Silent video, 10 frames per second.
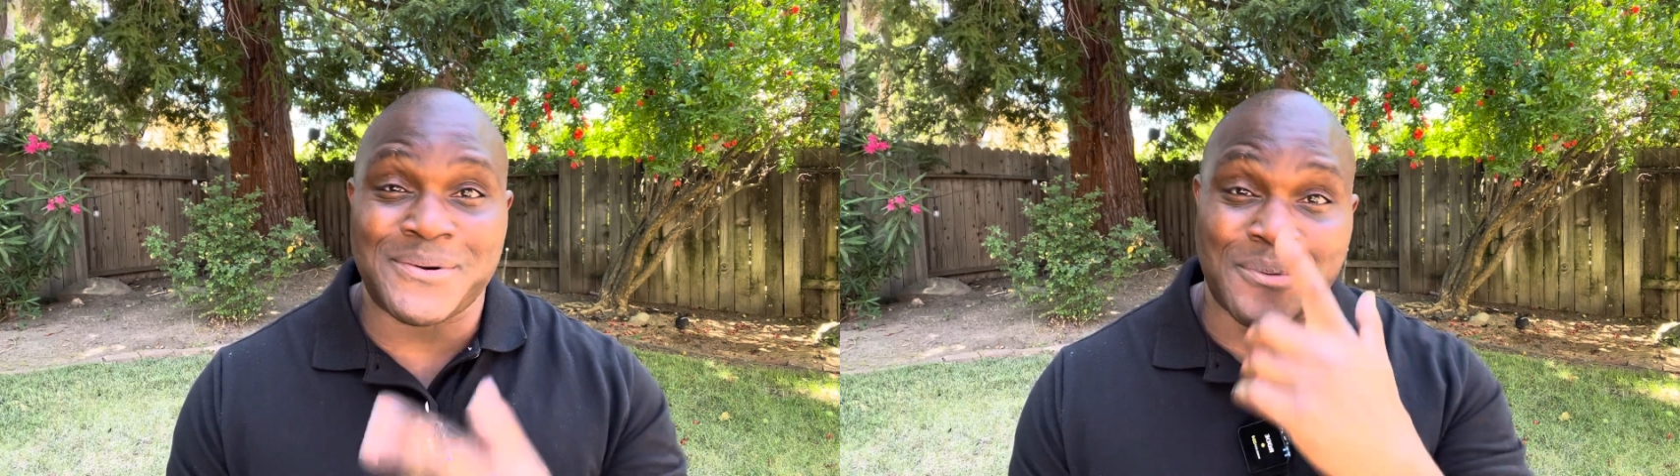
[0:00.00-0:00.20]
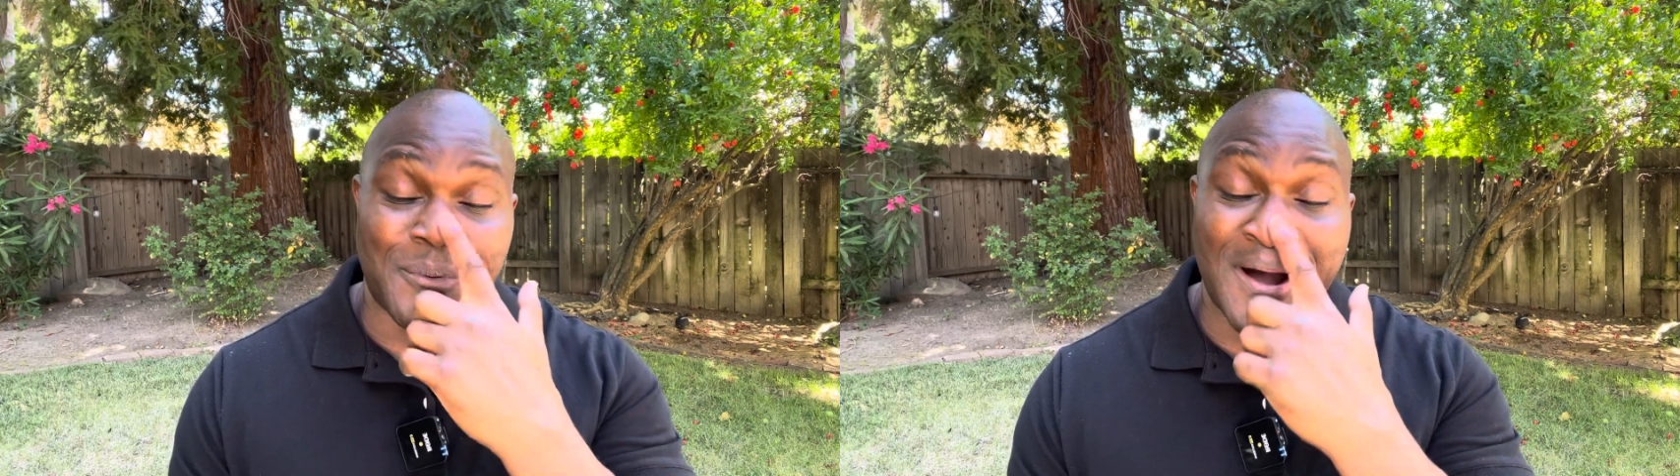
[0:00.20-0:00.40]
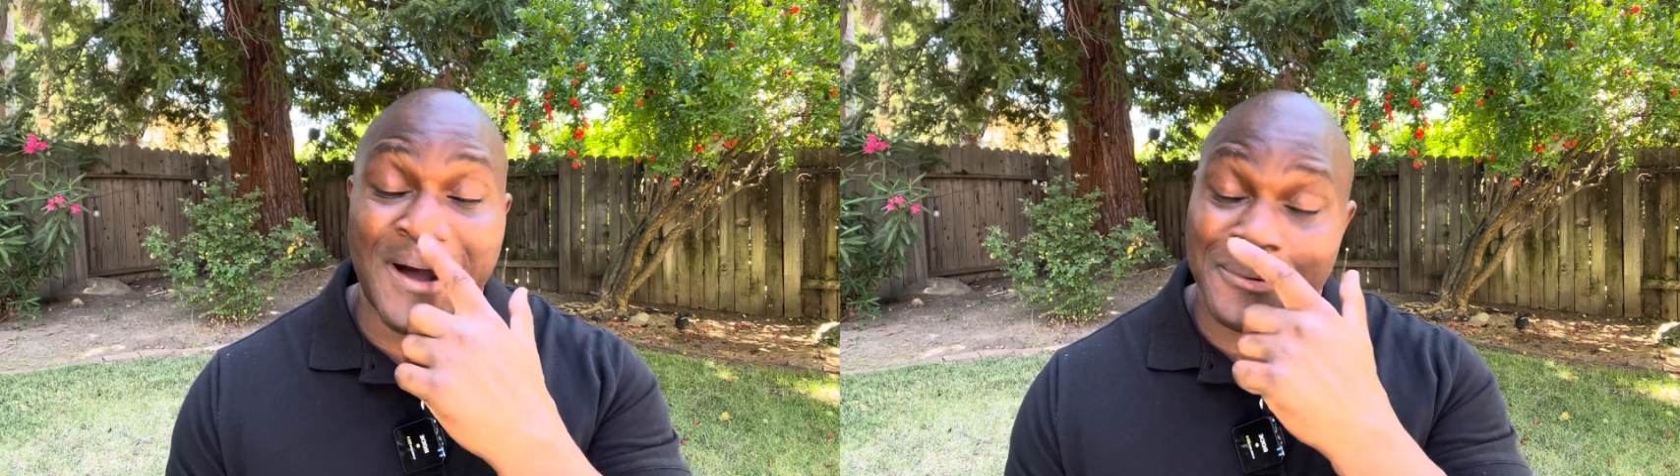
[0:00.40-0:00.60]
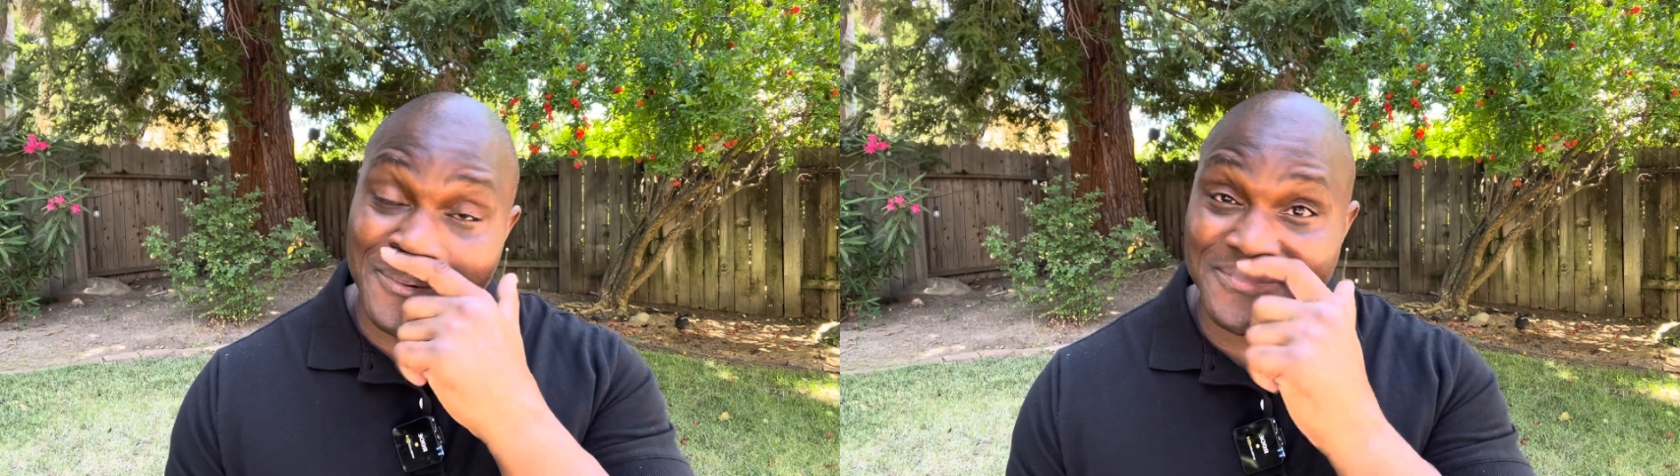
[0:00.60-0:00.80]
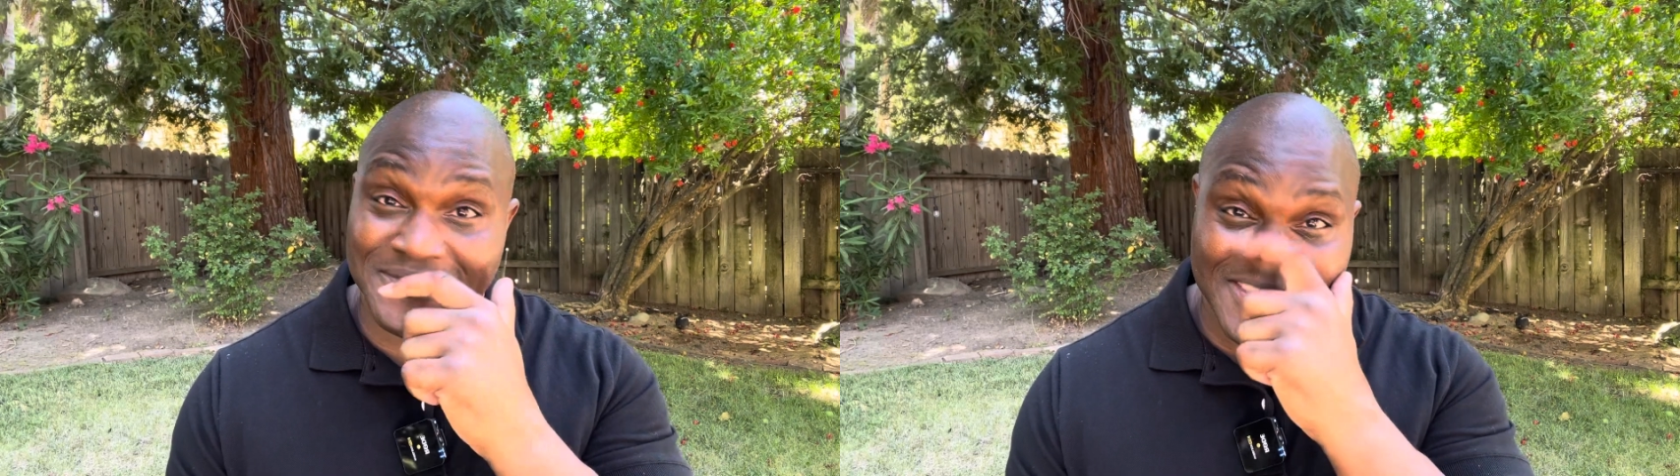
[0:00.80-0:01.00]
wow,
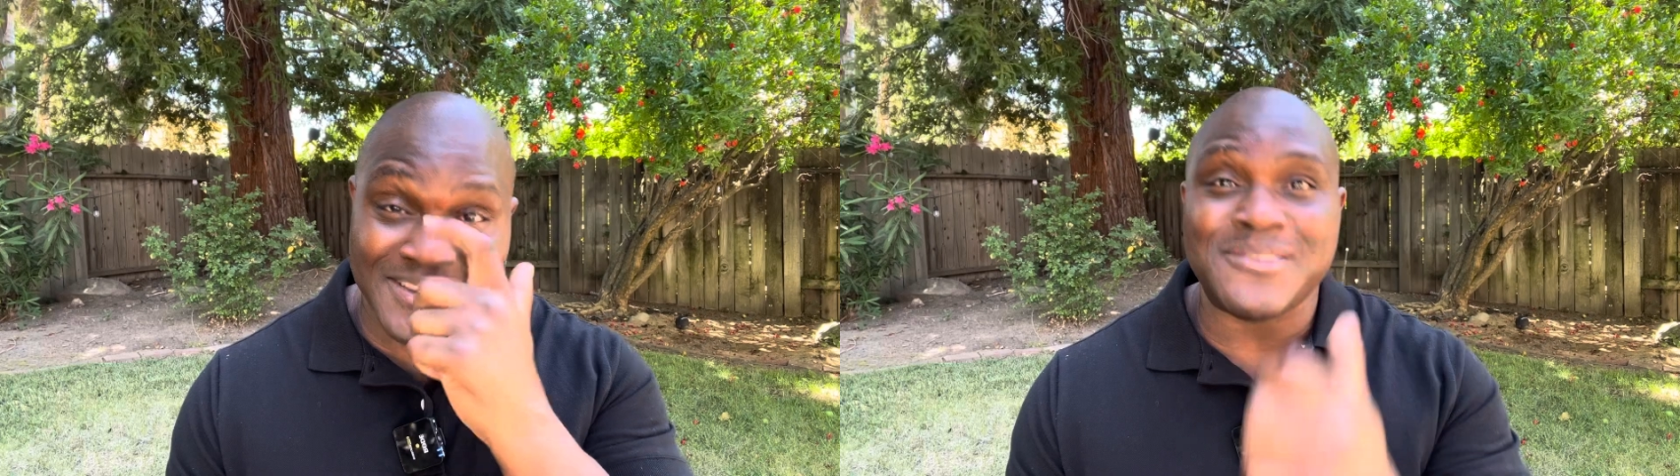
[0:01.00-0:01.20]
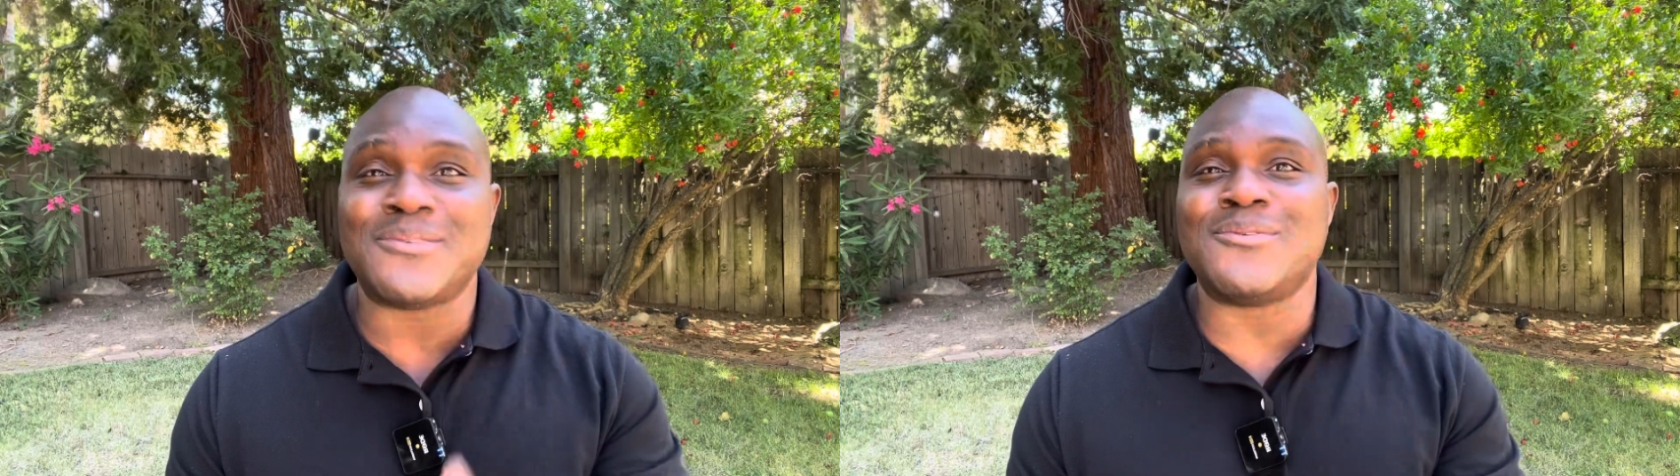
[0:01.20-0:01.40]
didn't